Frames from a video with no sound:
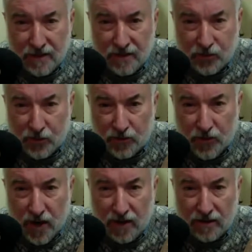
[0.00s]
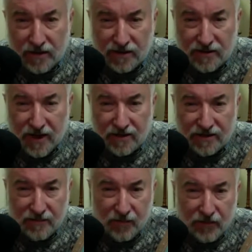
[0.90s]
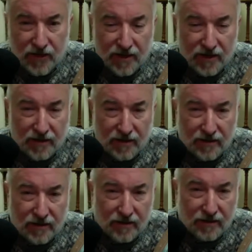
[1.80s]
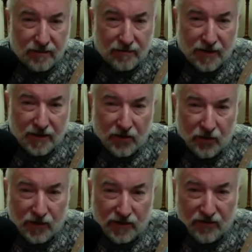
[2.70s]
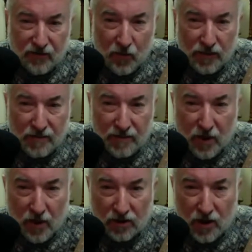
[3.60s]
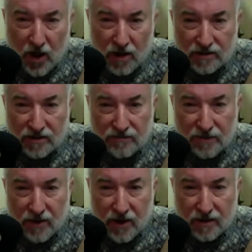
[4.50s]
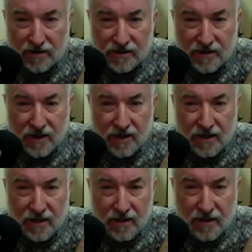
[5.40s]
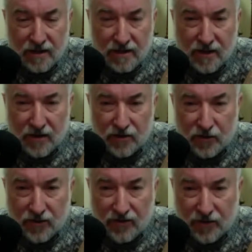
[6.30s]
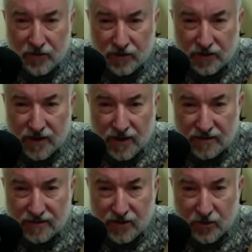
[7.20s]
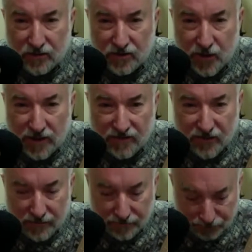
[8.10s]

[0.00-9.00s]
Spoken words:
A jury trial is not a simple thing. Many attorneys avoid them at all costs because they are so difficult and so stressful.